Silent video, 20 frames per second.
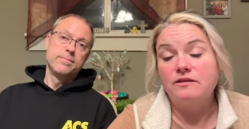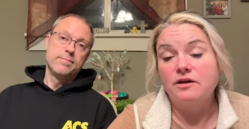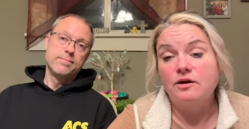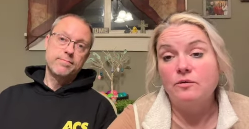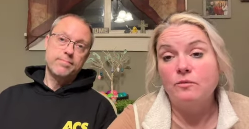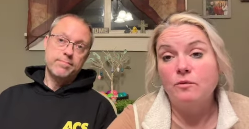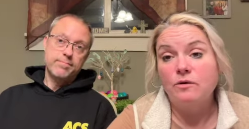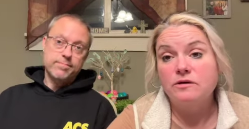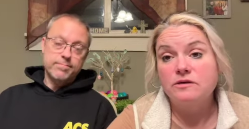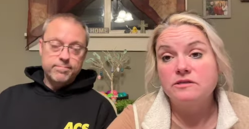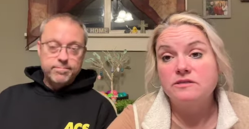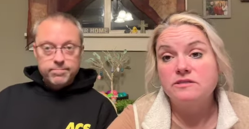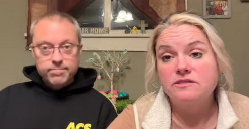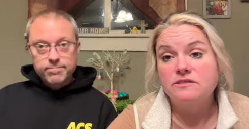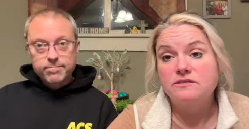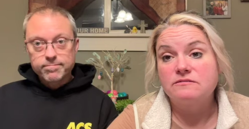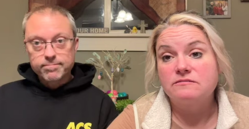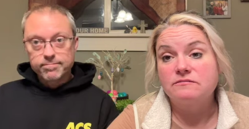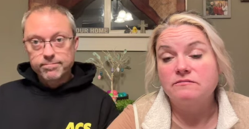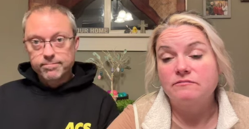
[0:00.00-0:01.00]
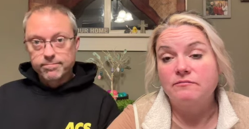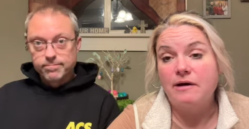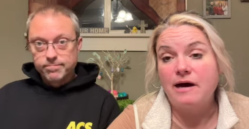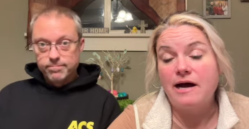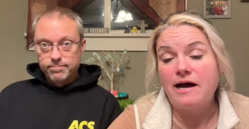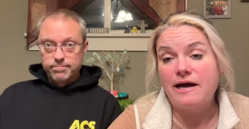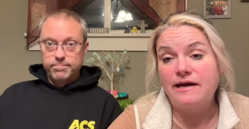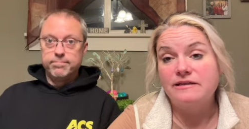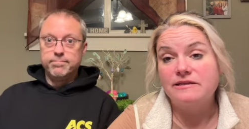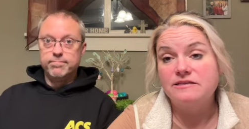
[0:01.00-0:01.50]
Speaker 1: there was
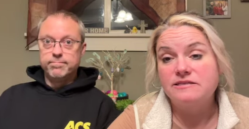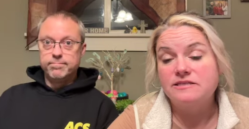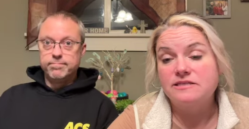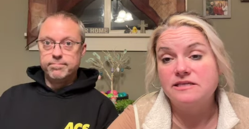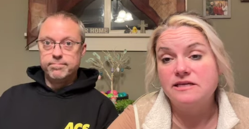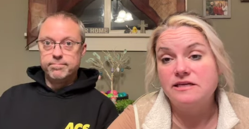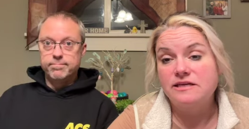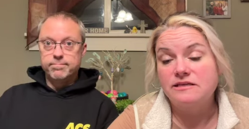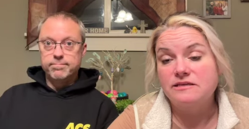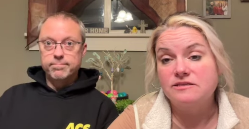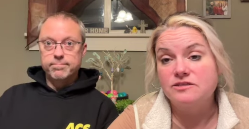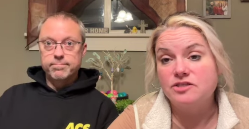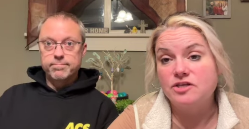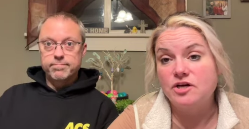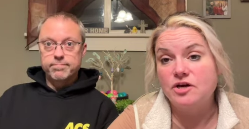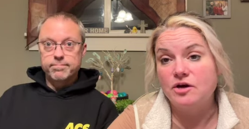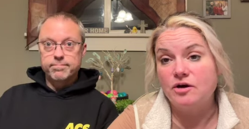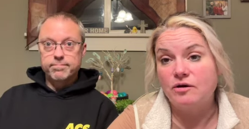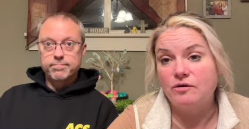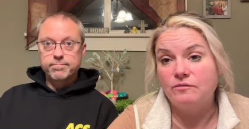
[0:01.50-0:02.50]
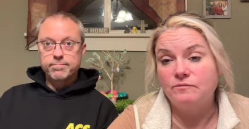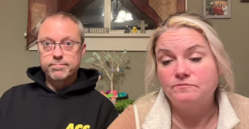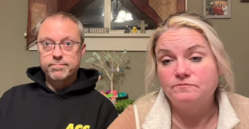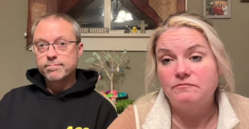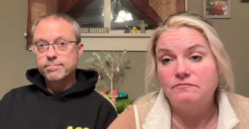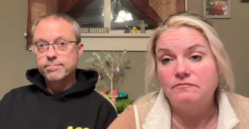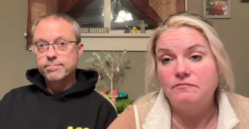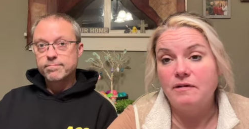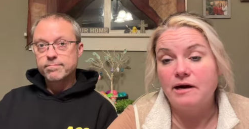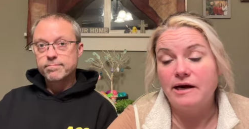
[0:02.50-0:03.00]
behind the scenes, you know,
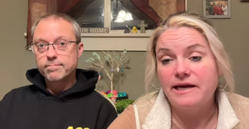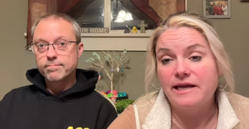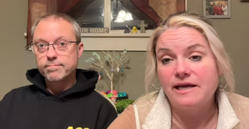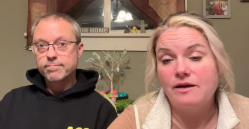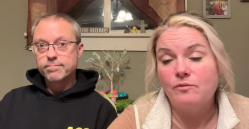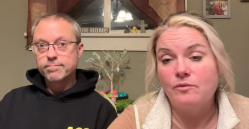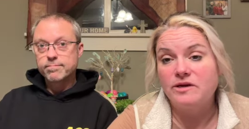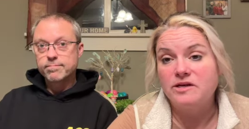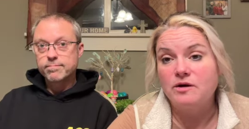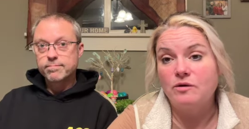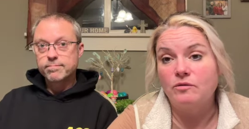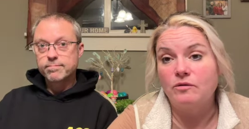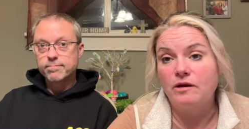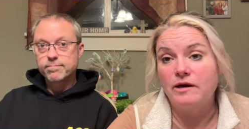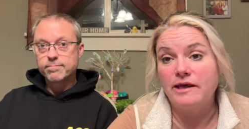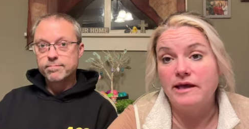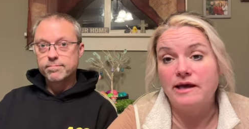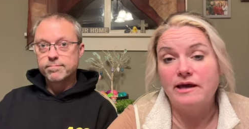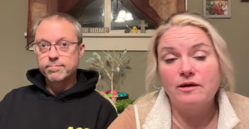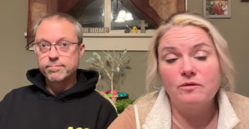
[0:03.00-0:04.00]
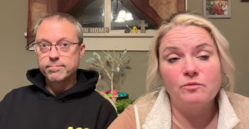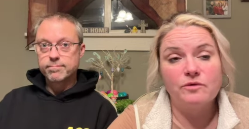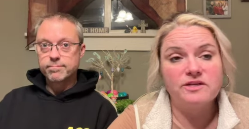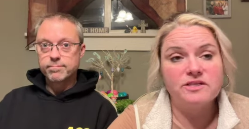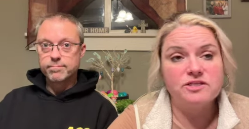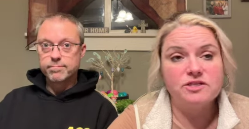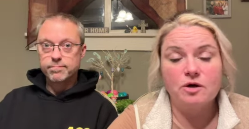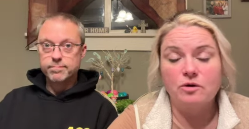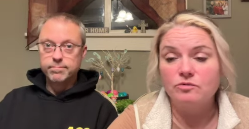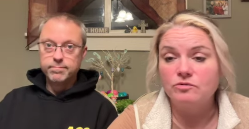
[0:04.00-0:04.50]
money, we don't, again, we
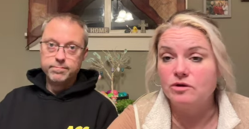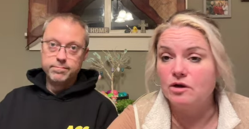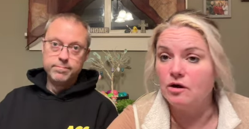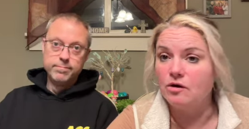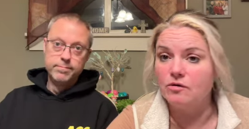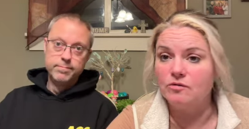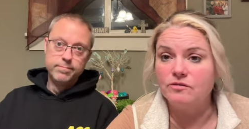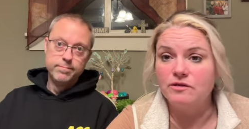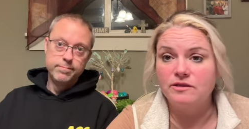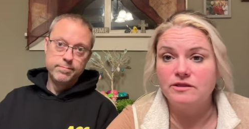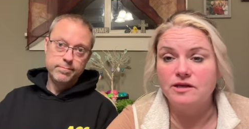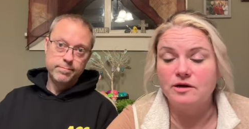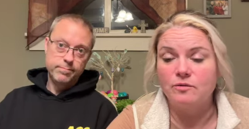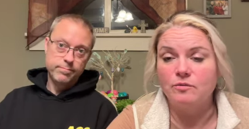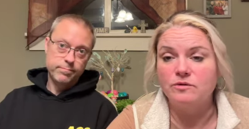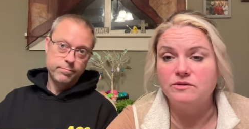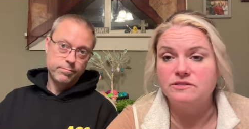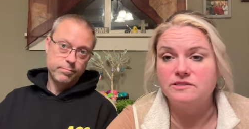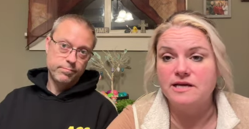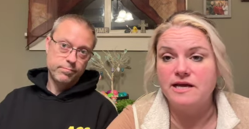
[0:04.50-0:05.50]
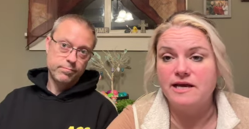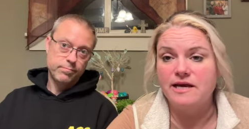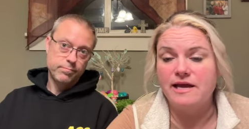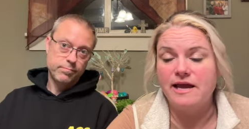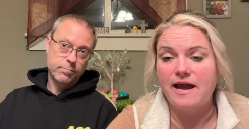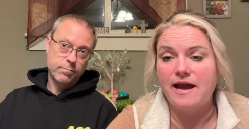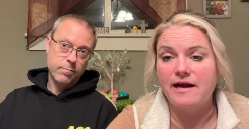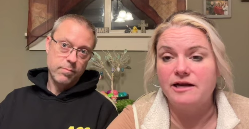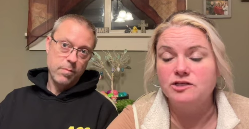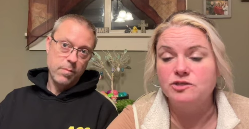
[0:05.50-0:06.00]
don't know that there was any
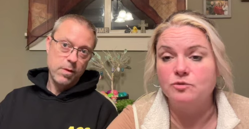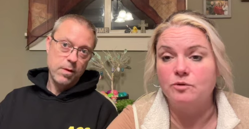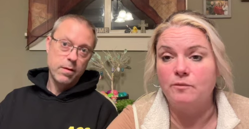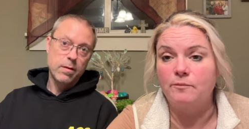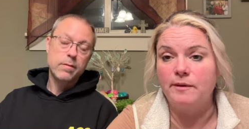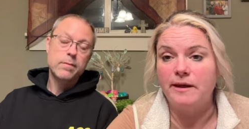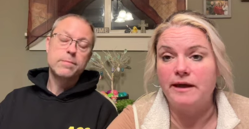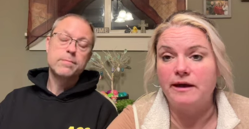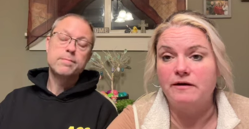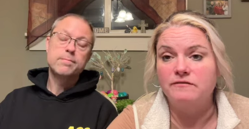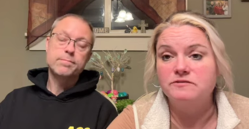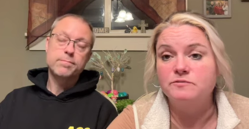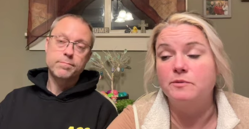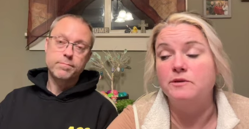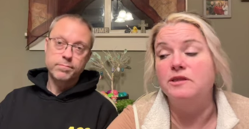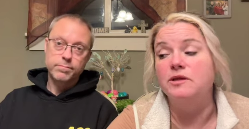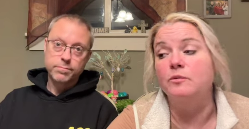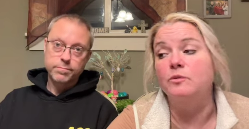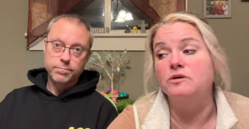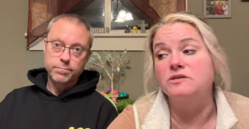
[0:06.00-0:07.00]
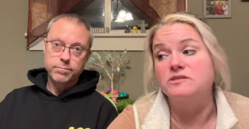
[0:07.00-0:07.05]
actual payoffs, but there were